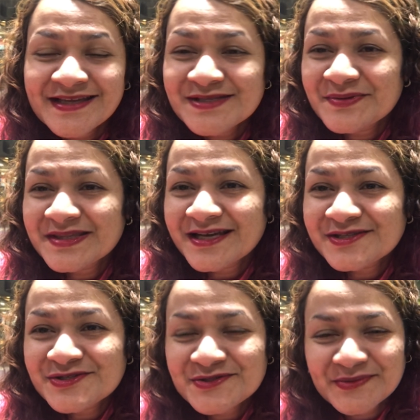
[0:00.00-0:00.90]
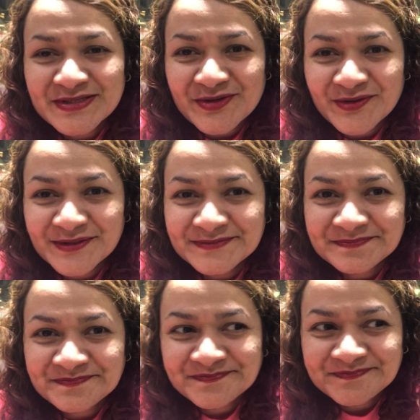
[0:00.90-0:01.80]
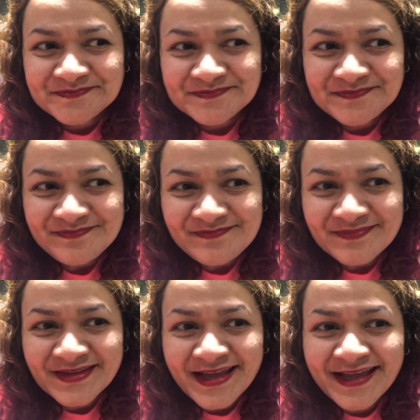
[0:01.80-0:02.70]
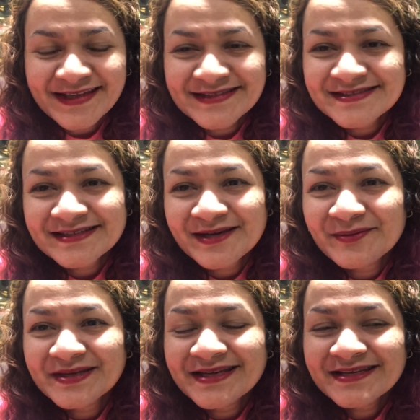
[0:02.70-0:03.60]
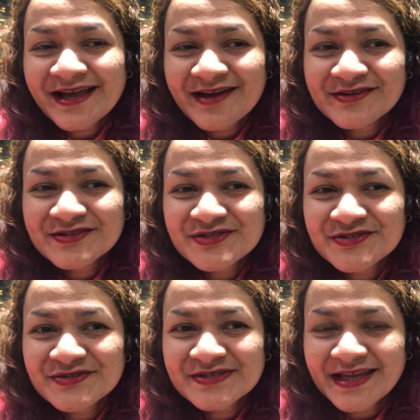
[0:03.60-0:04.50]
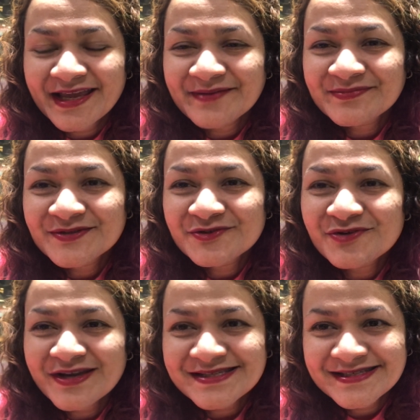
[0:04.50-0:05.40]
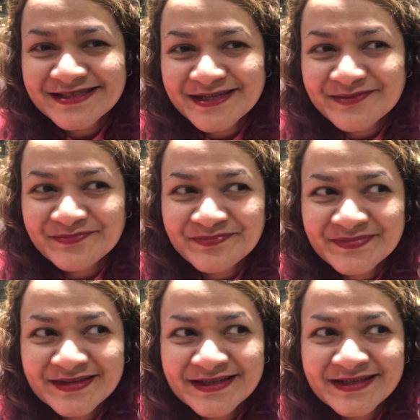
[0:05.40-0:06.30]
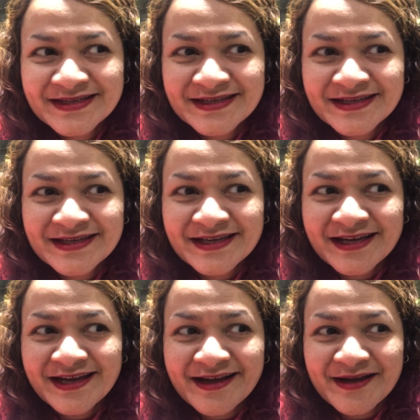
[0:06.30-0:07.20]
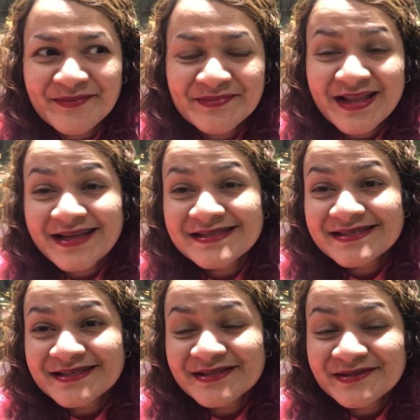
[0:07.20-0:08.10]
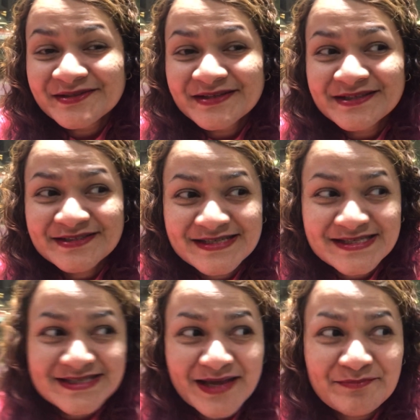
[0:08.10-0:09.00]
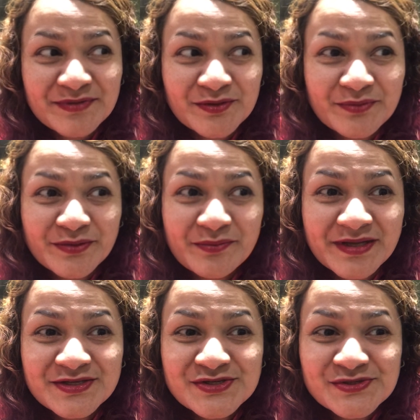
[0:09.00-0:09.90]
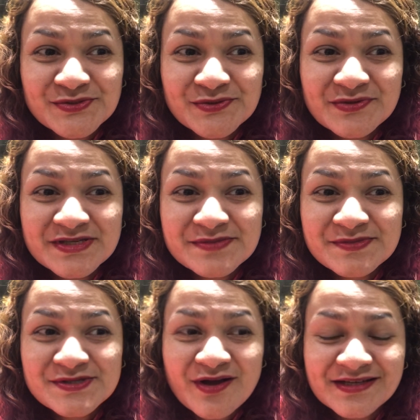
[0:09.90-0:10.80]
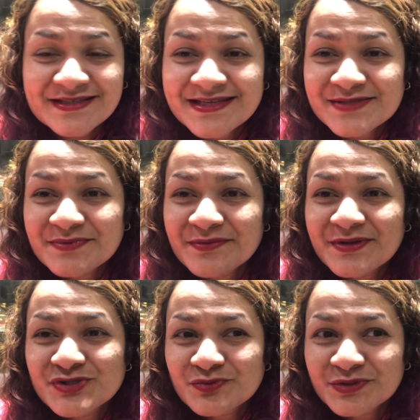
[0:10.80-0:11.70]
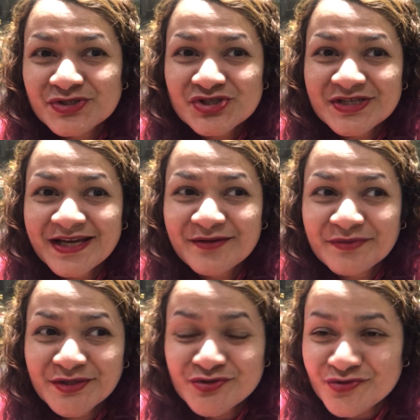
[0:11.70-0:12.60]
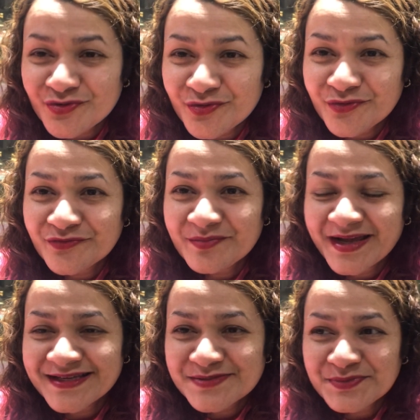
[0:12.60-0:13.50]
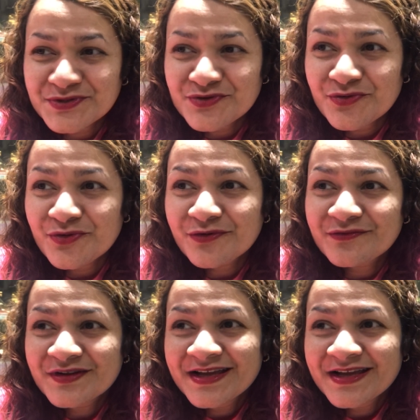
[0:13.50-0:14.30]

He is with us through it all. And I want to encourage you today to trust in Him. Um, last year, December, we went to Christmas holidays. We went to Virginia. We drove, my husband drove.